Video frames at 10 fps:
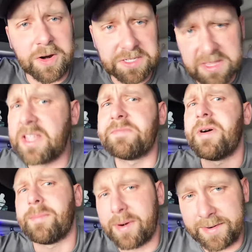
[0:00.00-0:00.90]
first and then the
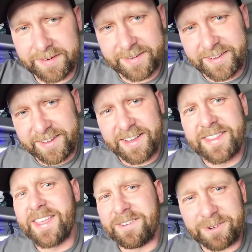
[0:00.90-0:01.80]
bumper.
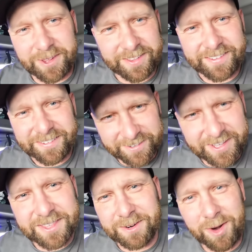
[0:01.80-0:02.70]
And then we'll, we'll
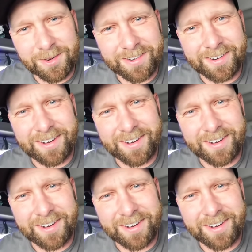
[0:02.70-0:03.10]
hit the road.